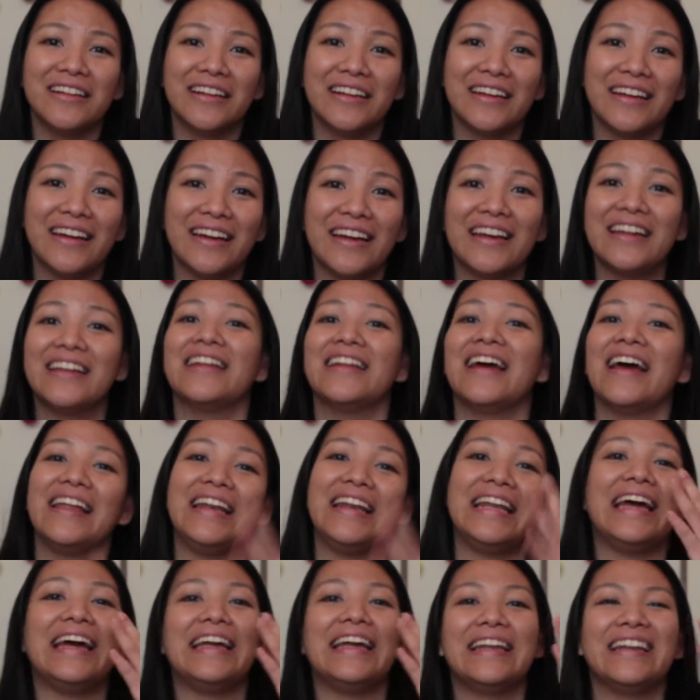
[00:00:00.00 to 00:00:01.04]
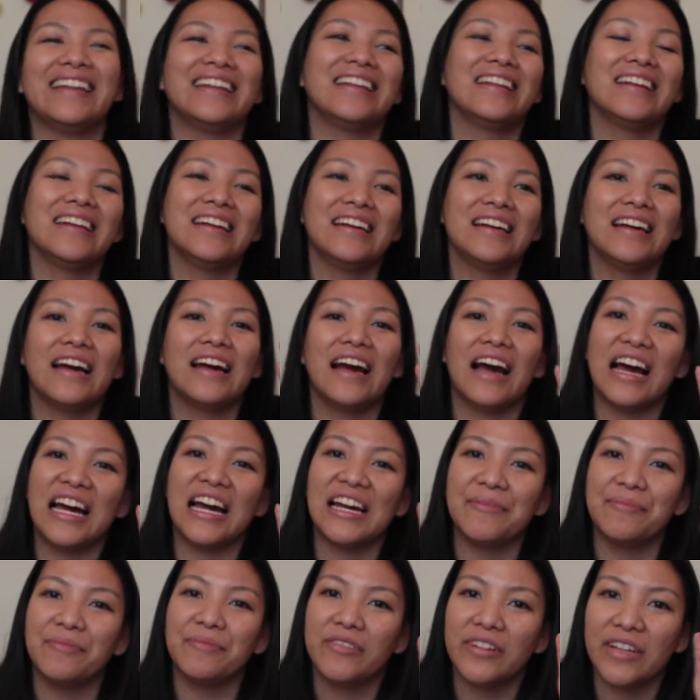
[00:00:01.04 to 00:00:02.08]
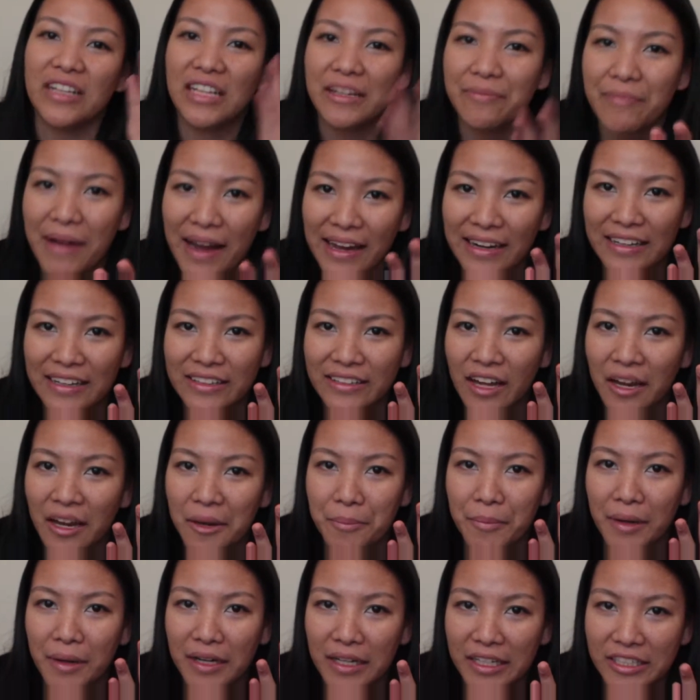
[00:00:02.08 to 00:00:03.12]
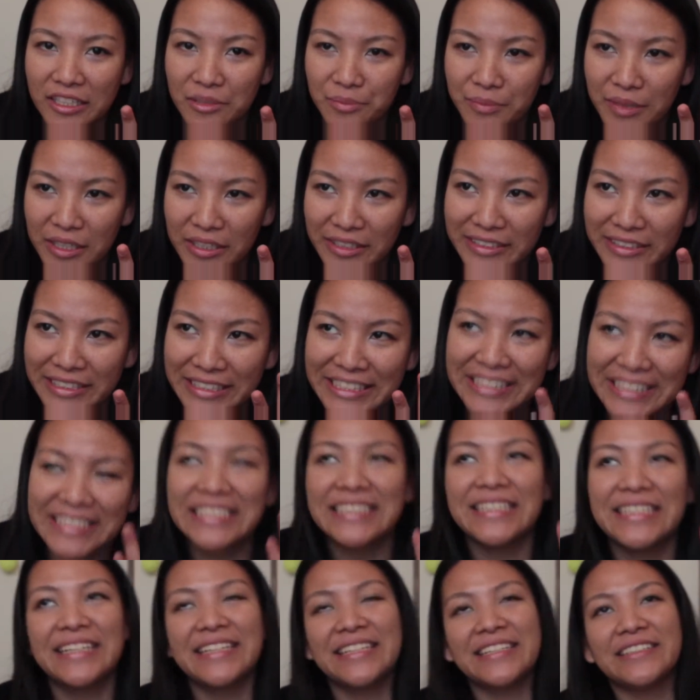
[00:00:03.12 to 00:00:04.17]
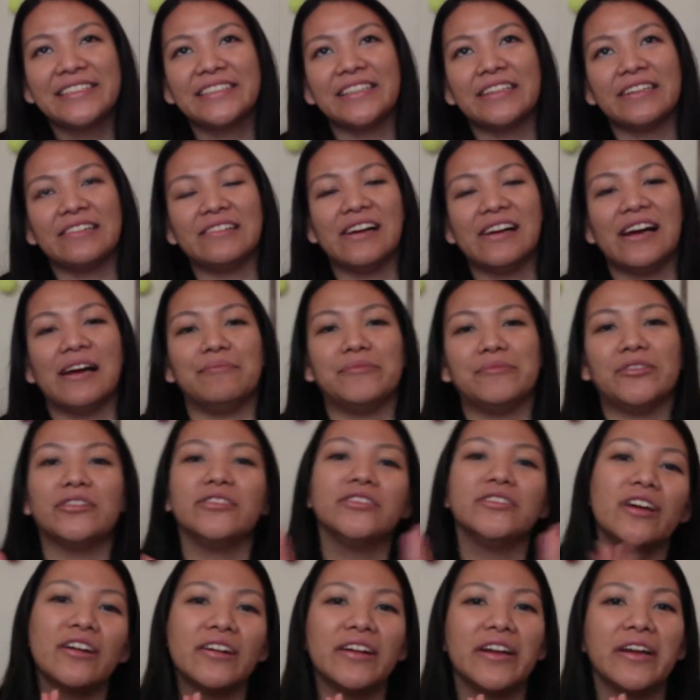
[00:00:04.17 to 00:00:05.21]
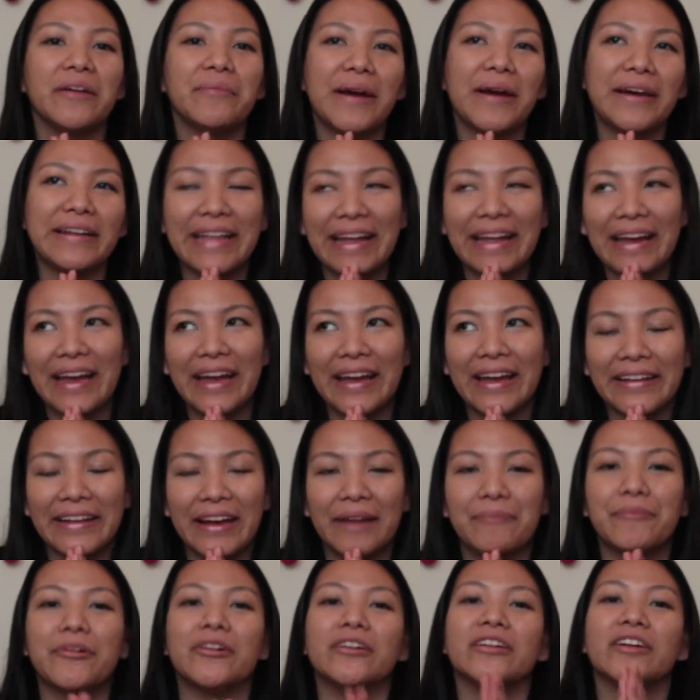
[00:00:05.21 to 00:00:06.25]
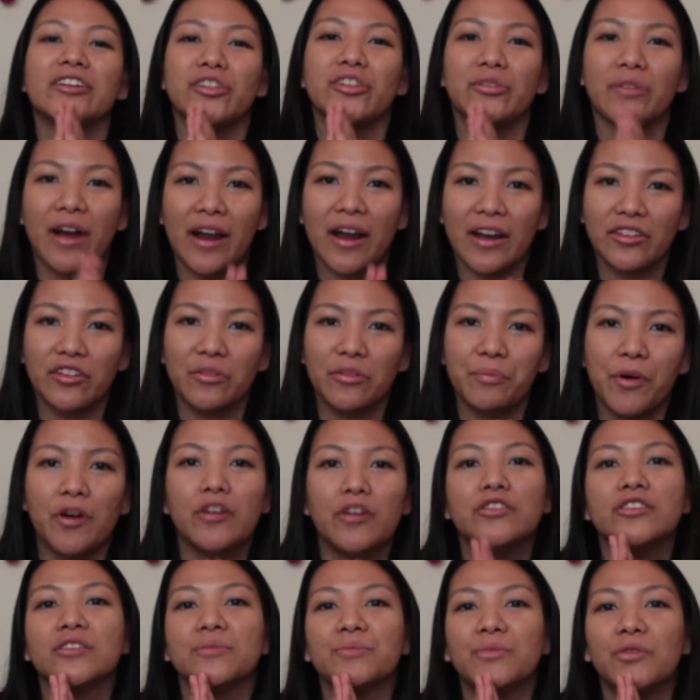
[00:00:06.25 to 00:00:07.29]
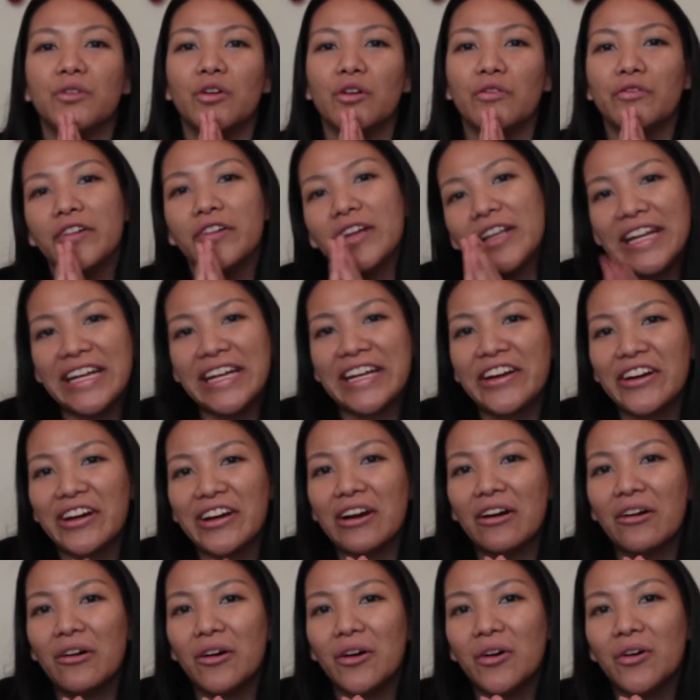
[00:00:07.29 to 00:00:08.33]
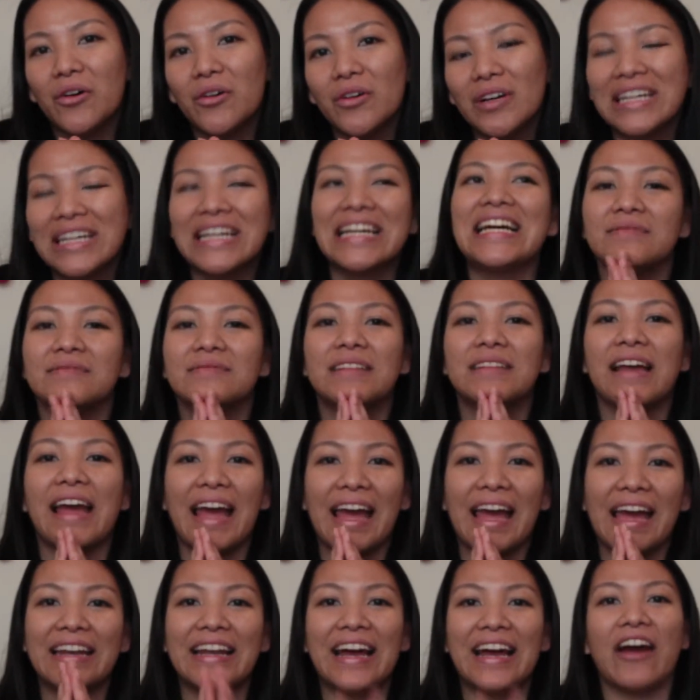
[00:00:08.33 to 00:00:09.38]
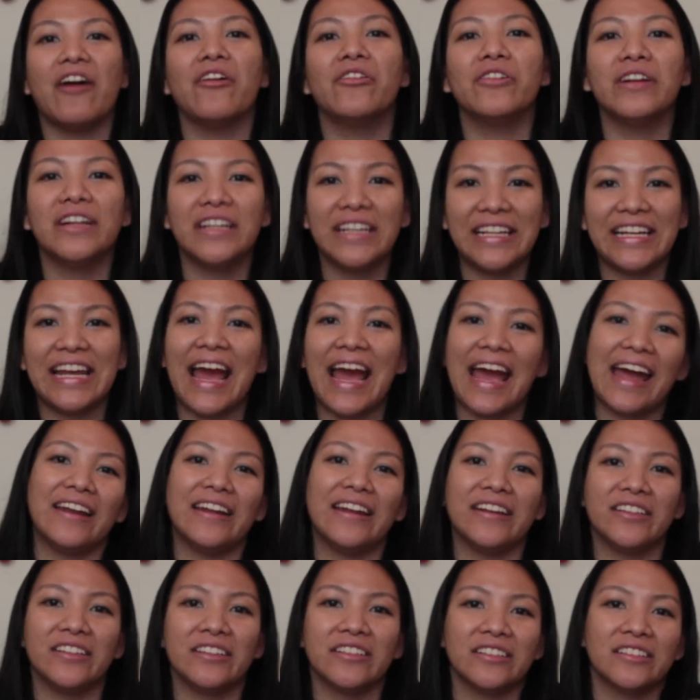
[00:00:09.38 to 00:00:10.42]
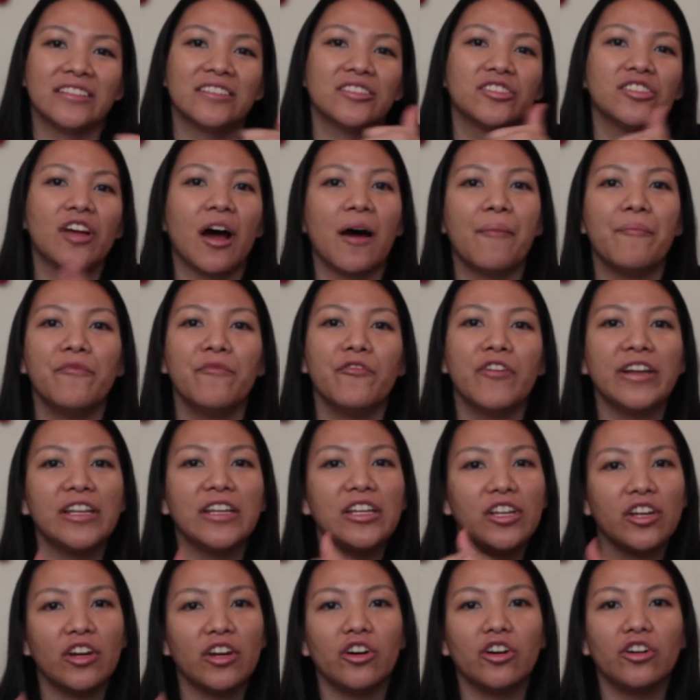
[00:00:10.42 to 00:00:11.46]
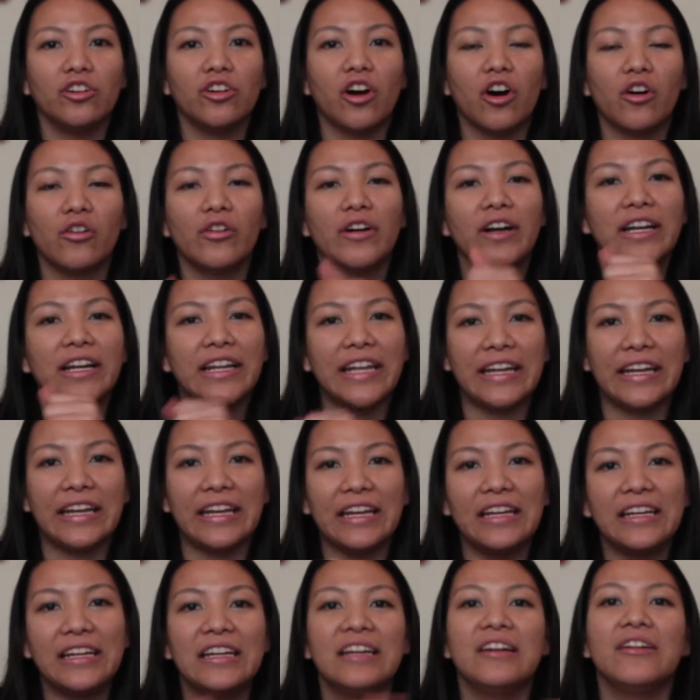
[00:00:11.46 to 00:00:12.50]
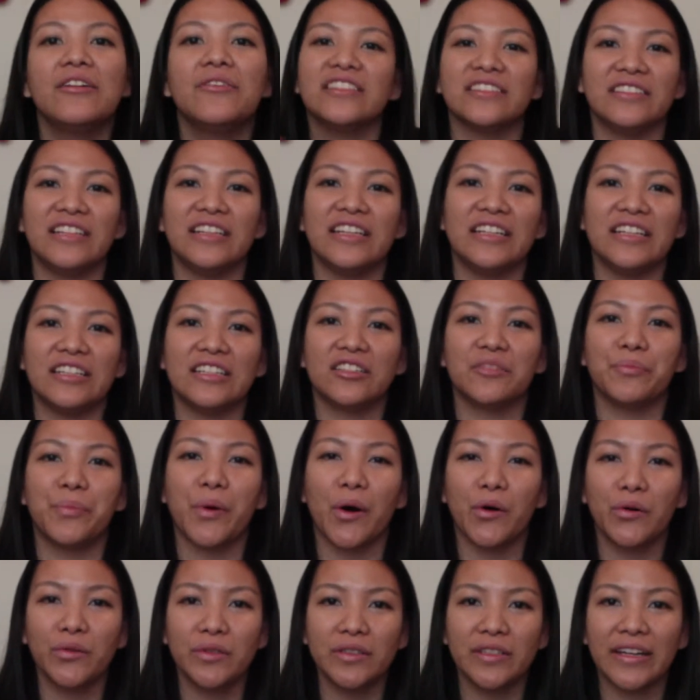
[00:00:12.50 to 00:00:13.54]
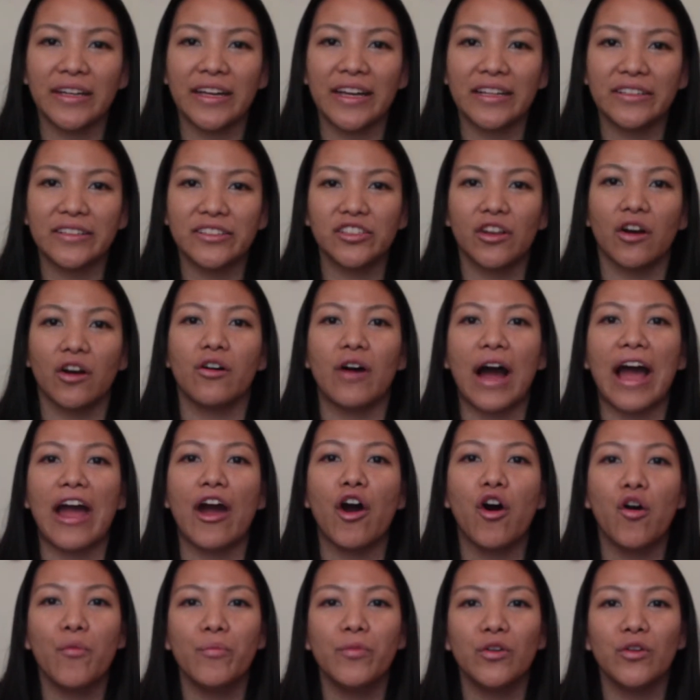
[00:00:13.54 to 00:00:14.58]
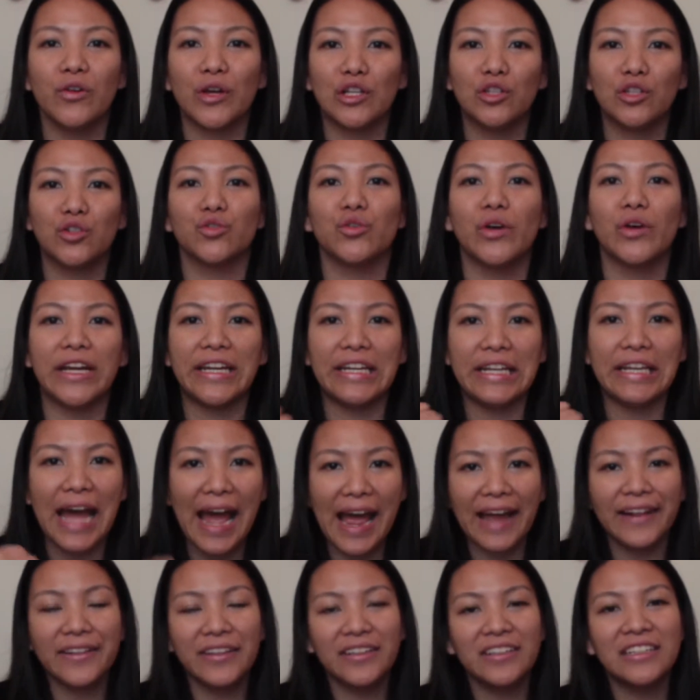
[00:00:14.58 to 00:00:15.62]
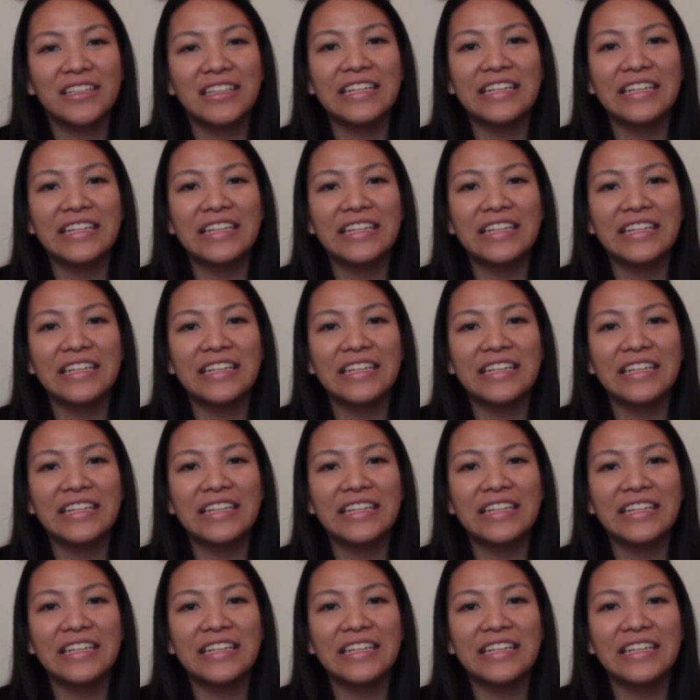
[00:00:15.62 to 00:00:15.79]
again, and then I'm really bad at time management. So I'm so sorry about that. I'm gonna try to post more video, and I already edited some video already. Just needed to post it, so I hope you enjoyed that,